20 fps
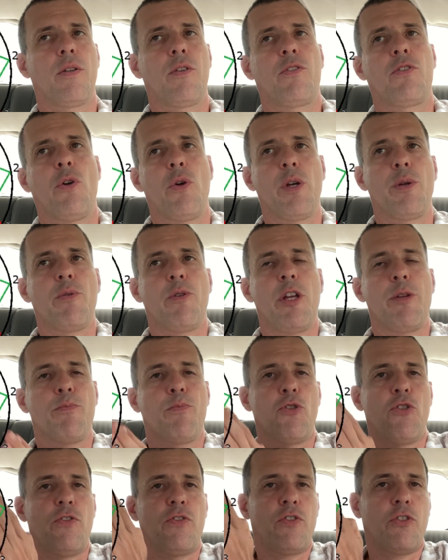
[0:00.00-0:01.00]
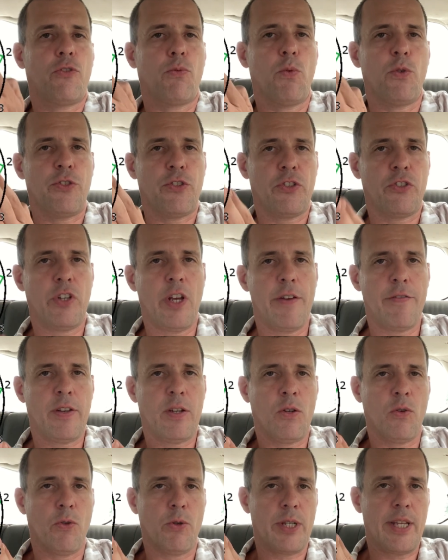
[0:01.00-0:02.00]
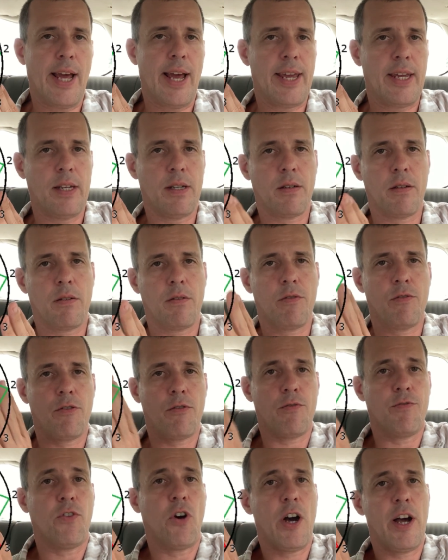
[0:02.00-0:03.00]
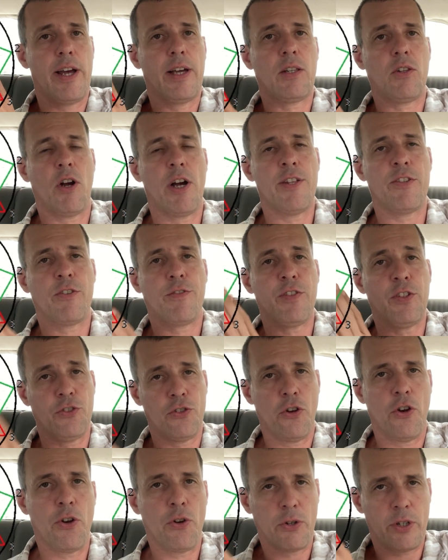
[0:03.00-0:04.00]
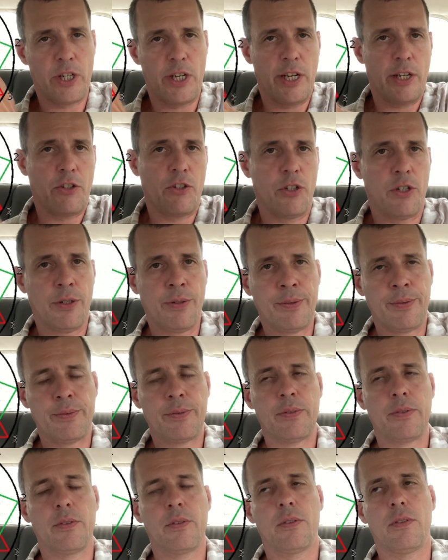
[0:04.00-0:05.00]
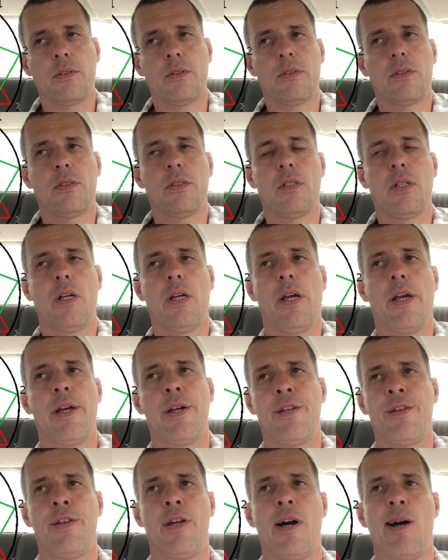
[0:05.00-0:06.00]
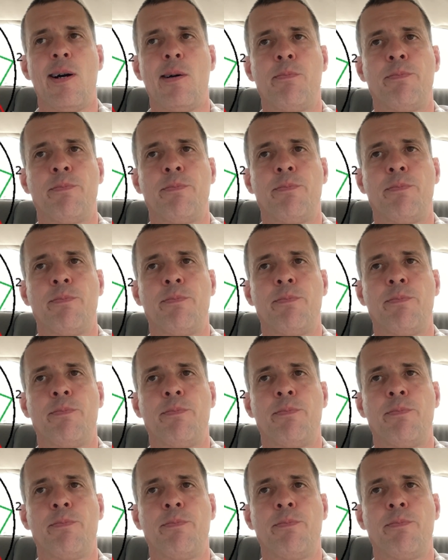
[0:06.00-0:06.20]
So it moves towards the 7 or the 8 via lines of internal connection. And